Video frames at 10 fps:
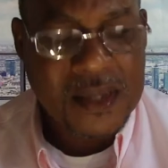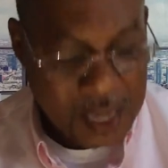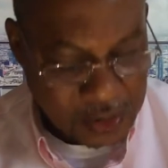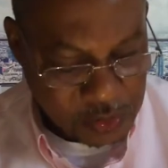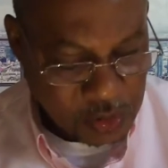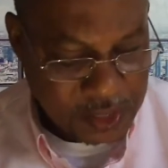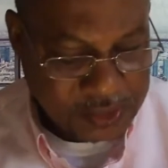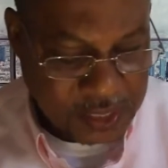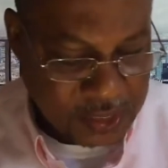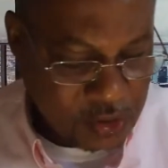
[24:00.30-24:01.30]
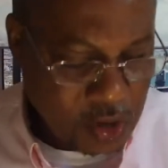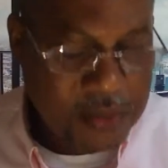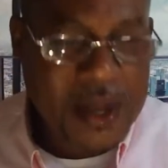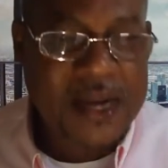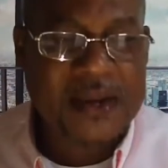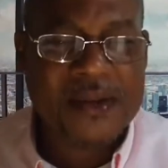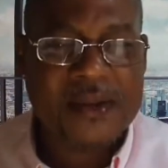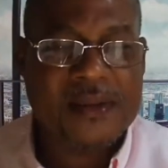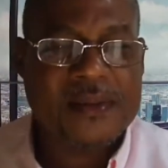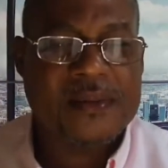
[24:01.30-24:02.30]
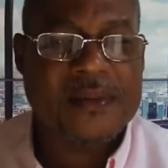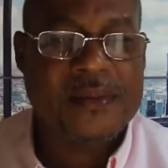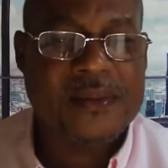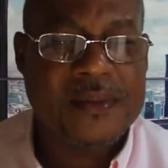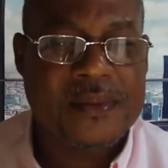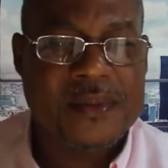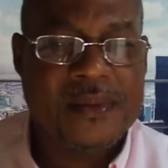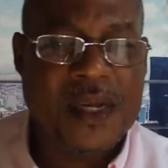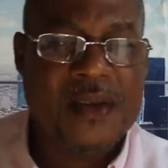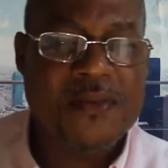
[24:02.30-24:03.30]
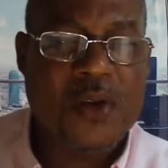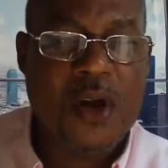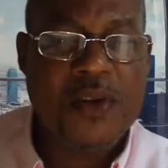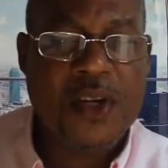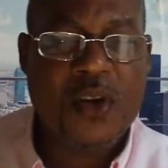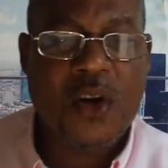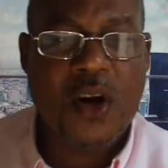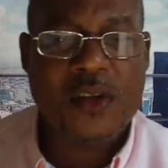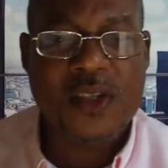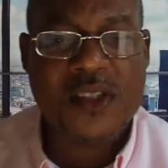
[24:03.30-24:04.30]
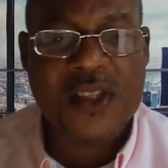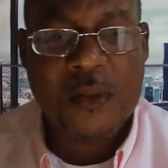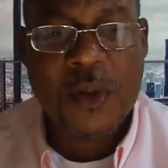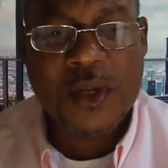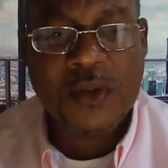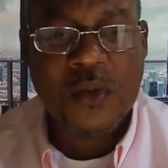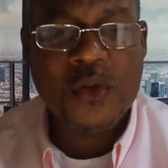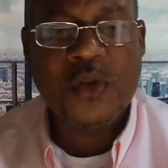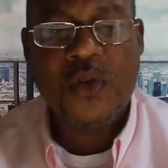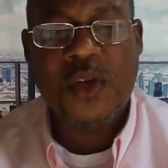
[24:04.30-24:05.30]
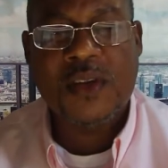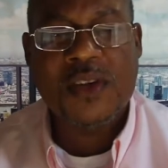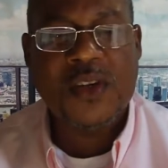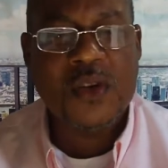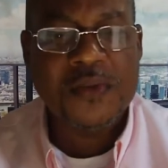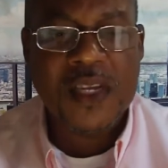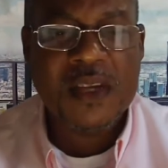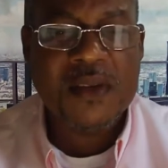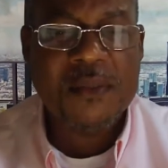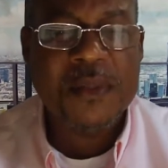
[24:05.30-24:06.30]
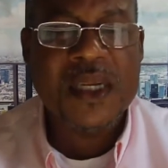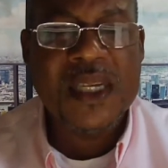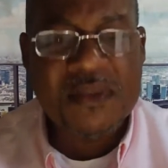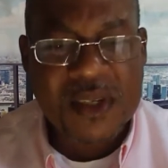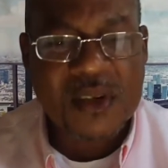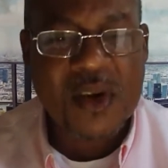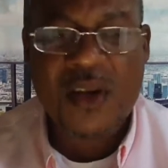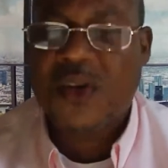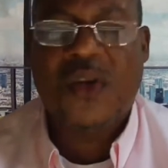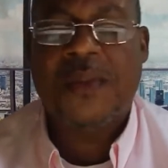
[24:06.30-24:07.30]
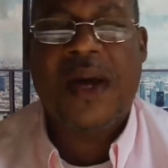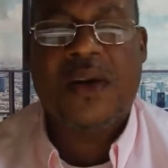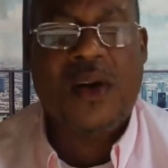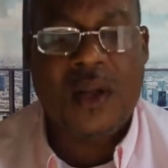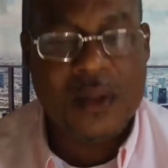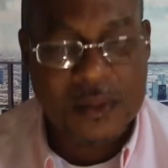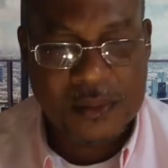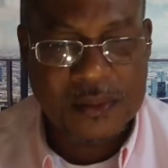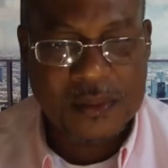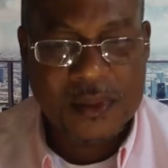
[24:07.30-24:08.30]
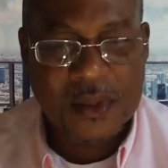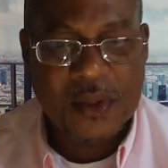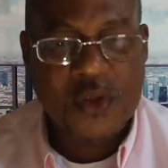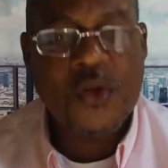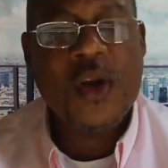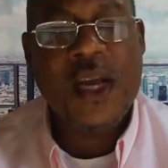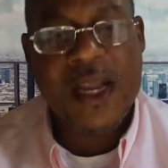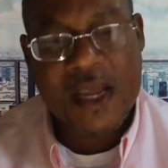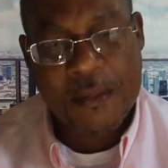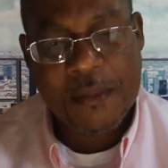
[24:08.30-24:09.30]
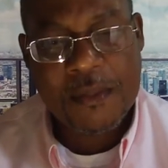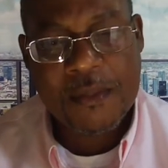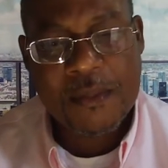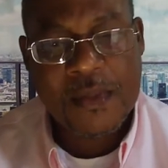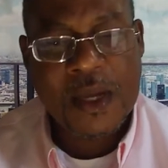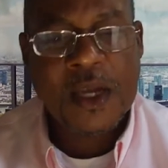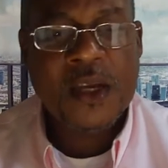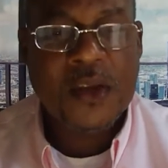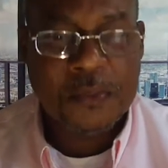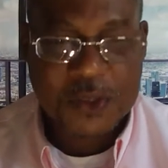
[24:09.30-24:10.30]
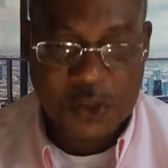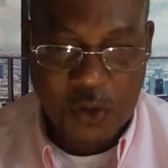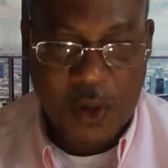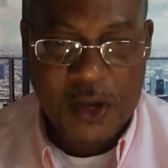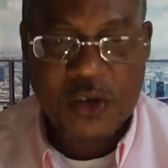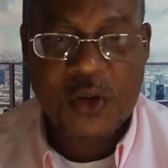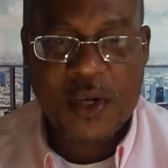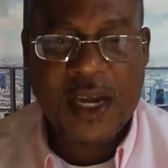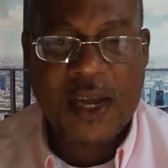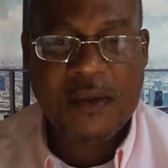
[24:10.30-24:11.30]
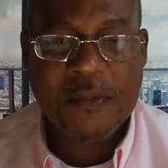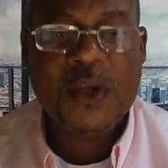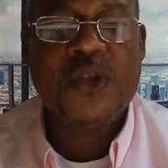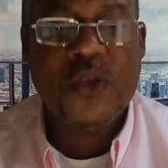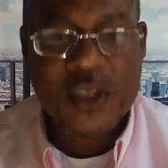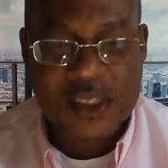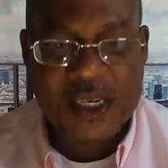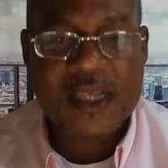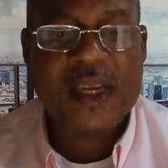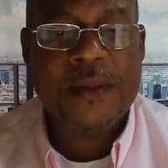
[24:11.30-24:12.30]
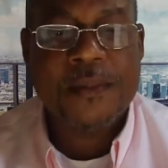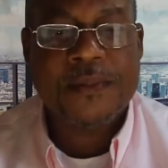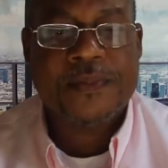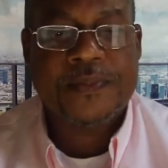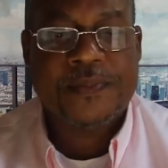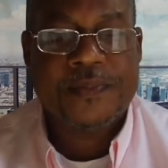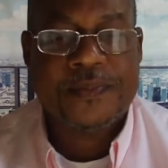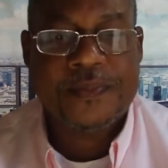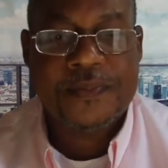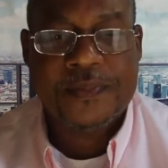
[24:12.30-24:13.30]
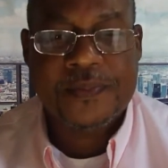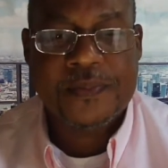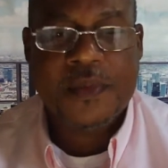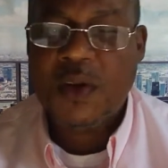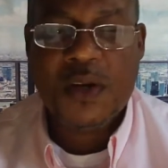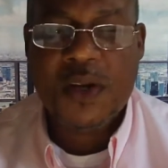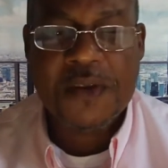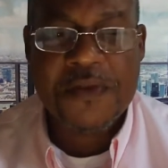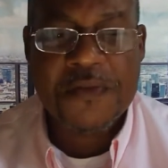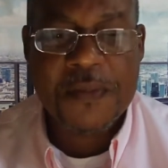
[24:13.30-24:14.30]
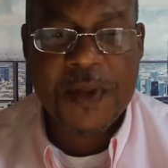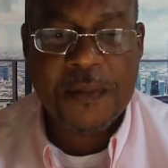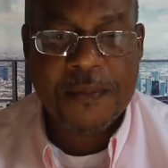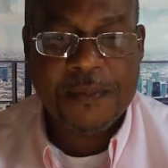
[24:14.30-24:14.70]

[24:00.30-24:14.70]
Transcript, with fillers: How you going to take your matter that involving God to someone who you don't even know if they even believe in God or know him at all? You're going to let him, you know, but you know why you're doing that? Because you just like them. You're no different from them.